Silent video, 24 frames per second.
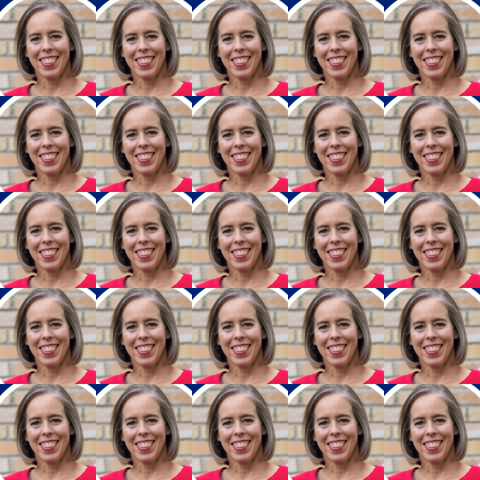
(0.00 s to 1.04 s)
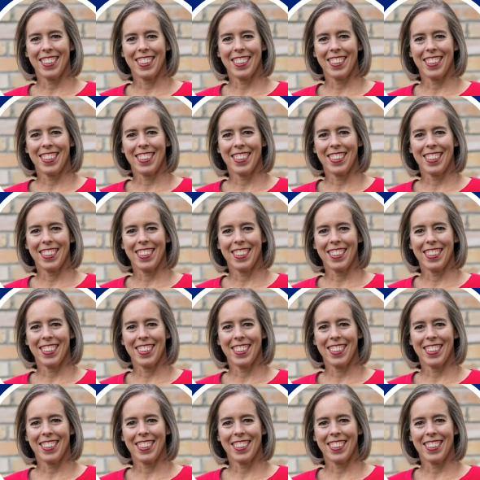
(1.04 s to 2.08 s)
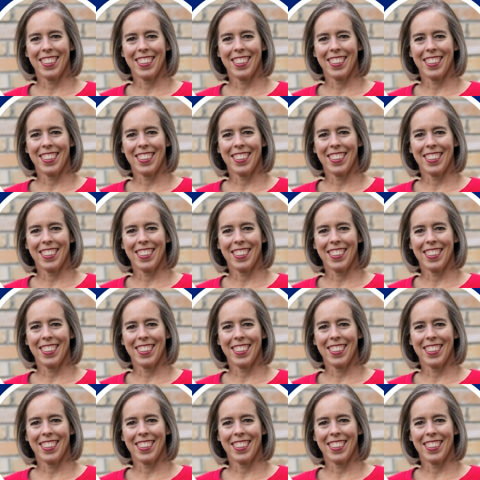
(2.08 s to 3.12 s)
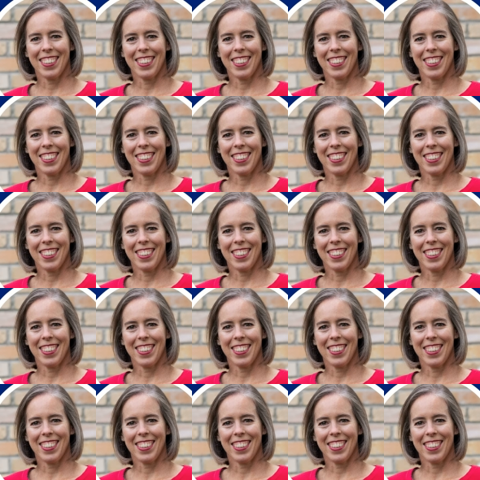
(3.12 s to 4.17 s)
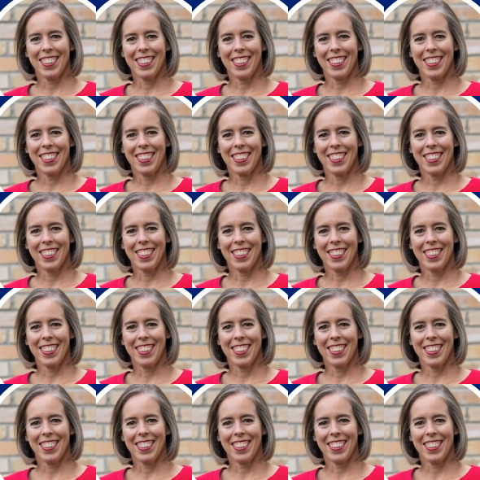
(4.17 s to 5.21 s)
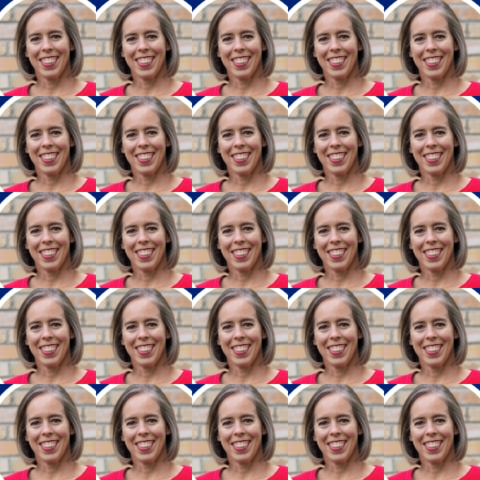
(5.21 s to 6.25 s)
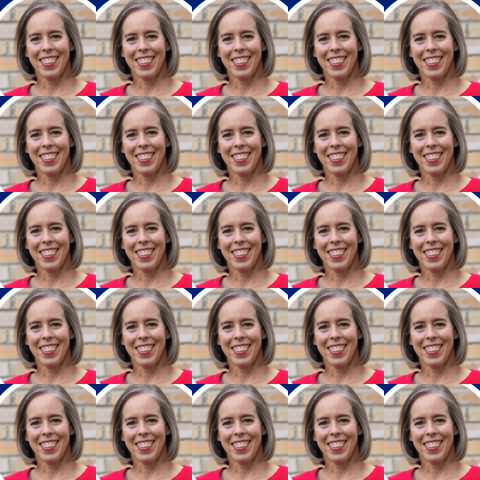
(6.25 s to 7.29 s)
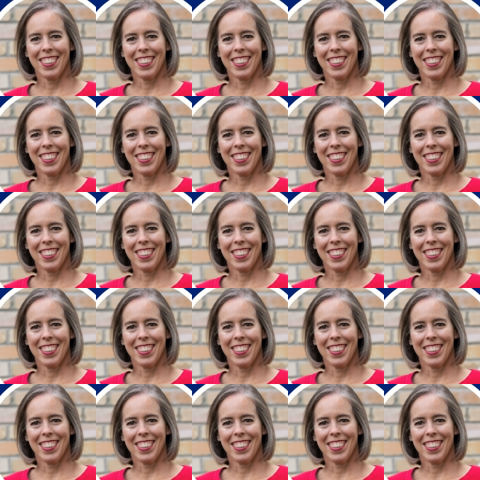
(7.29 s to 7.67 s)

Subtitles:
(no lip movement)